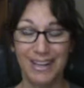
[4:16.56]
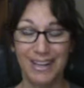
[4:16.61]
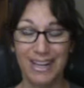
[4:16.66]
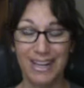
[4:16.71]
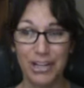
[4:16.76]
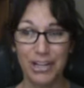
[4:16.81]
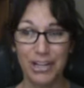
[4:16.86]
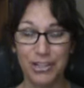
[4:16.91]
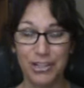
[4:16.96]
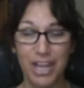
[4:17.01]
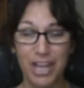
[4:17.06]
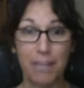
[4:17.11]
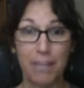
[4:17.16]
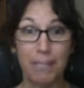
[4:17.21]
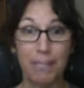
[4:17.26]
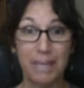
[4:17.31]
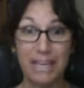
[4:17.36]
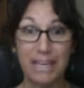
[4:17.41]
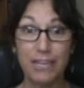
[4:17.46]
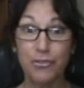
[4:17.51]
I just got a
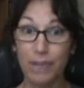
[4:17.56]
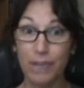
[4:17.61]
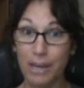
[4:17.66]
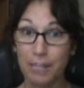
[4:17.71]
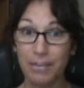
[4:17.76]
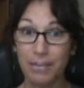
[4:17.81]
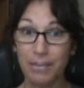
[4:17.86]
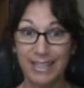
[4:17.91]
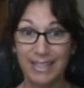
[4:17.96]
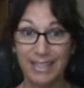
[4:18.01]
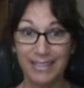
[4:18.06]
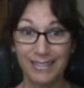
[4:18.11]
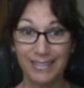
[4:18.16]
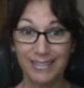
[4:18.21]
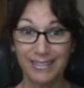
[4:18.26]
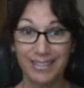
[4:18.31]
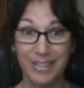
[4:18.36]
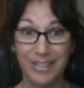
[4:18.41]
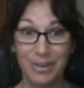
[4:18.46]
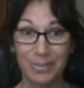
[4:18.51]
mini trampoline,
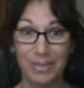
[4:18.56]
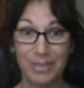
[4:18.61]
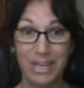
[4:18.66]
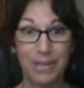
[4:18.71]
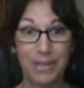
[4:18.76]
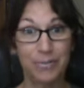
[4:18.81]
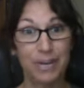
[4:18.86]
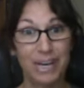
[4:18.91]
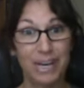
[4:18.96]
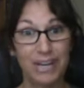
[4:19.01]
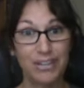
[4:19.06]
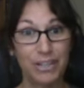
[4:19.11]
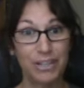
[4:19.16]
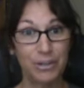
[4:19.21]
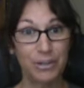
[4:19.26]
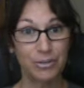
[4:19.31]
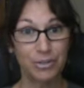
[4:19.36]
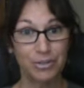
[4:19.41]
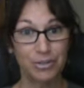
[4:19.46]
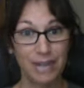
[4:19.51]
so I'm getting ready to
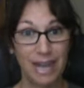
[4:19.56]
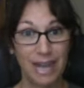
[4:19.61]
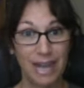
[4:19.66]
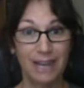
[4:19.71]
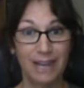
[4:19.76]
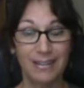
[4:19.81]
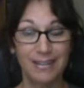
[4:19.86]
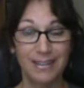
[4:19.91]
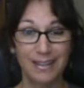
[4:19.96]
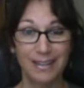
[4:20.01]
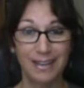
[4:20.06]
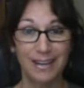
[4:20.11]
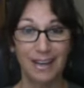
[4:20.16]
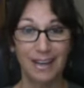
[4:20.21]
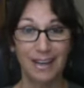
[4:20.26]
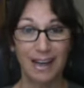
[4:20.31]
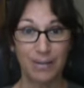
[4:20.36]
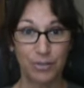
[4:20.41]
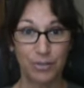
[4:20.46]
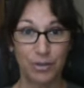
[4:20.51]
go do that
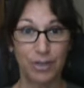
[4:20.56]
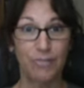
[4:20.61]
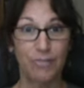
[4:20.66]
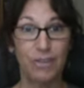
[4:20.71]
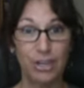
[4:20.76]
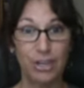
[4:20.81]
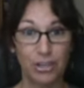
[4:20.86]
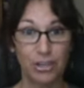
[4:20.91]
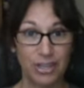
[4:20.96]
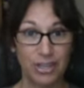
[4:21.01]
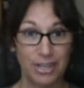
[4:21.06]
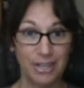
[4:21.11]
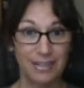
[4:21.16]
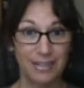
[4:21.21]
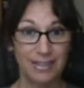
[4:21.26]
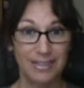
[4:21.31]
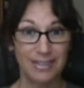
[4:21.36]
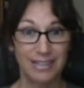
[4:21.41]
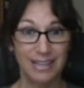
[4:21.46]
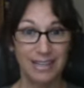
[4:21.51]
after I finish
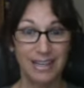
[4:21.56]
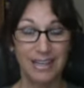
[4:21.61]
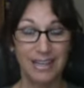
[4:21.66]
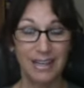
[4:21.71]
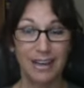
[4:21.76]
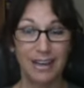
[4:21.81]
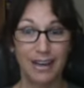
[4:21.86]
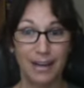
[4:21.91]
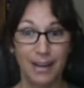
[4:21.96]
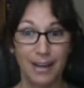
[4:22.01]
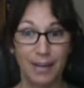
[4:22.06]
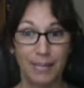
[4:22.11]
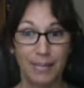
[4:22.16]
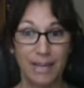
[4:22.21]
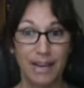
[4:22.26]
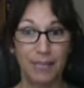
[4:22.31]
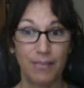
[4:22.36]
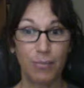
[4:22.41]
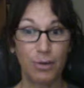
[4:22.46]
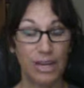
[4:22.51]
this. And
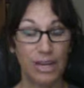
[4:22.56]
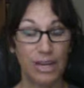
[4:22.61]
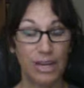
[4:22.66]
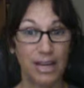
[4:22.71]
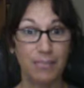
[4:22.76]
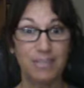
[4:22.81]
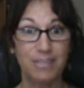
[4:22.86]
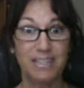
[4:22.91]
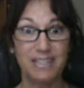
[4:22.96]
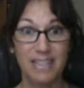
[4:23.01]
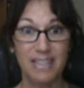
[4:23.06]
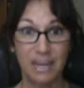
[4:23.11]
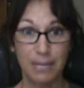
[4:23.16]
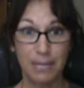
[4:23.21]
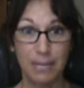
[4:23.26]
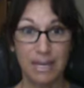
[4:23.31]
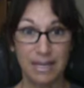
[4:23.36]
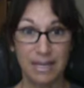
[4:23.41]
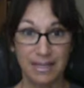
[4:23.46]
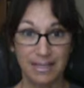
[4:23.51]
I'm working up to 10
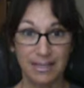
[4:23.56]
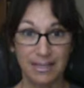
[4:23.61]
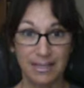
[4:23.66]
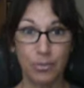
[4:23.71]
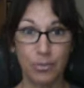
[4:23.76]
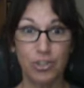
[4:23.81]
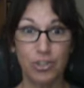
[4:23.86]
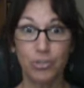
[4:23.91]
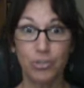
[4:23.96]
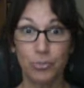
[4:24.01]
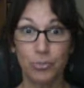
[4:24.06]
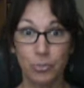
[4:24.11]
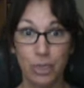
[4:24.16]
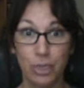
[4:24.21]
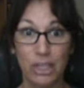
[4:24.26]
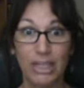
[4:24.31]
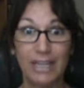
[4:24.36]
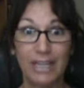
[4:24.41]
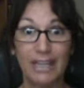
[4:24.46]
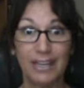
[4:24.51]
minutes, which is
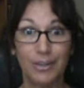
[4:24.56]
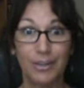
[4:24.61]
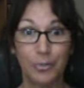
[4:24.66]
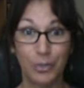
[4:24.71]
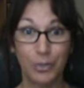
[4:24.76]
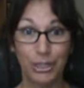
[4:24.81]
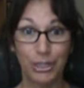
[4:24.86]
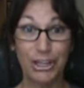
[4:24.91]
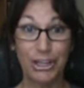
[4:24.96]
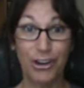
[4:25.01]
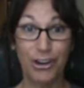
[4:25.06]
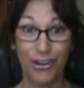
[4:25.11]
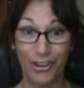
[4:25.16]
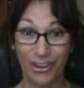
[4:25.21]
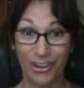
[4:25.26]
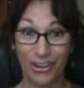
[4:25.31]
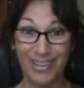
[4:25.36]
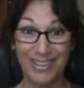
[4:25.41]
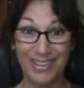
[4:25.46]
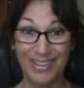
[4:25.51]
really, really
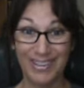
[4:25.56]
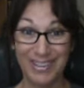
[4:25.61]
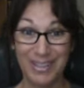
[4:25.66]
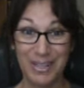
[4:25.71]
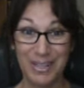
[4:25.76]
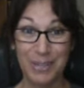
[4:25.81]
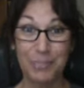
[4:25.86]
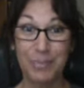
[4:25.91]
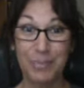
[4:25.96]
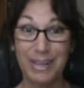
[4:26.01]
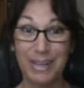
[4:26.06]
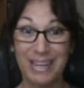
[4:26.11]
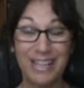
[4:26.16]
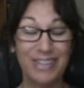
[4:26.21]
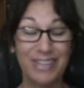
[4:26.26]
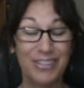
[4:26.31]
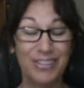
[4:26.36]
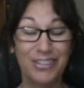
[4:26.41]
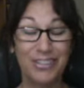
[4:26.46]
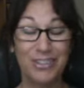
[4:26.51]
hard, but
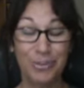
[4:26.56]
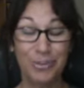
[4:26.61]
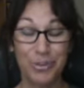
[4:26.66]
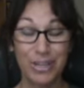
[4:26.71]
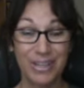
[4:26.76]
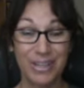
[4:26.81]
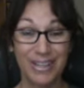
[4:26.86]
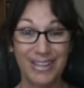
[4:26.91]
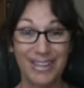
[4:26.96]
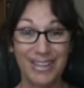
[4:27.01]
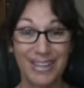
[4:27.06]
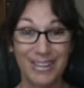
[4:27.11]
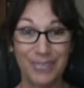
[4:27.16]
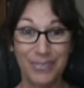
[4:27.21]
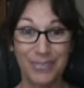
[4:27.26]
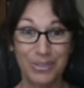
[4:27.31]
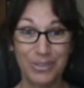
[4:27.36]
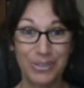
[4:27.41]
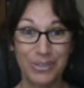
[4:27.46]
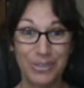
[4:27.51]
it's so good. It
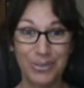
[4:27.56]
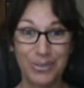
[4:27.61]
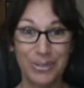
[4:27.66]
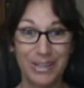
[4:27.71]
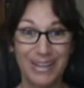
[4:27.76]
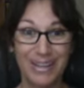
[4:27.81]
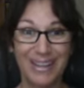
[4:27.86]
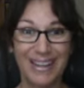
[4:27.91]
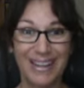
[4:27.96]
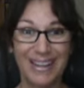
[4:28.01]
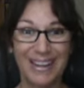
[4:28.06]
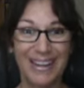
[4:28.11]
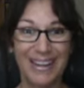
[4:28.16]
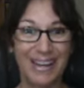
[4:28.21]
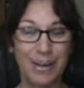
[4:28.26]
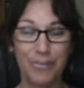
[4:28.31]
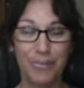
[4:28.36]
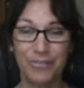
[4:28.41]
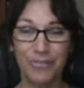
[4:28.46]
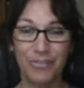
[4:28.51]
feels so good, and
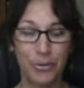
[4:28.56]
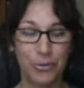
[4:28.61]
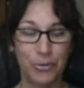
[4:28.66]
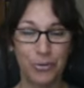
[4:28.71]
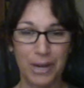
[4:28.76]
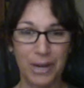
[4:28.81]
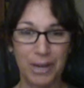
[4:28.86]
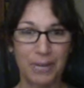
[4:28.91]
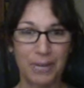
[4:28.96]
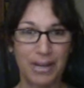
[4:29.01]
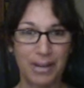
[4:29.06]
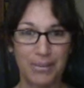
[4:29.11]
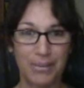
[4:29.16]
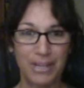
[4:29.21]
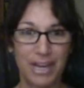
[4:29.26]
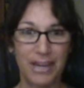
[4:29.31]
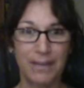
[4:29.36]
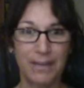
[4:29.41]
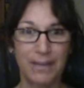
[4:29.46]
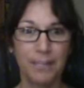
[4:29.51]
I feel great when I'm
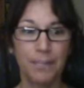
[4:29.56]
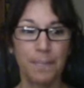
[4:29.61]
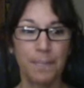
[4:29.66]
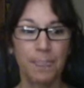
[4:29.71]
done.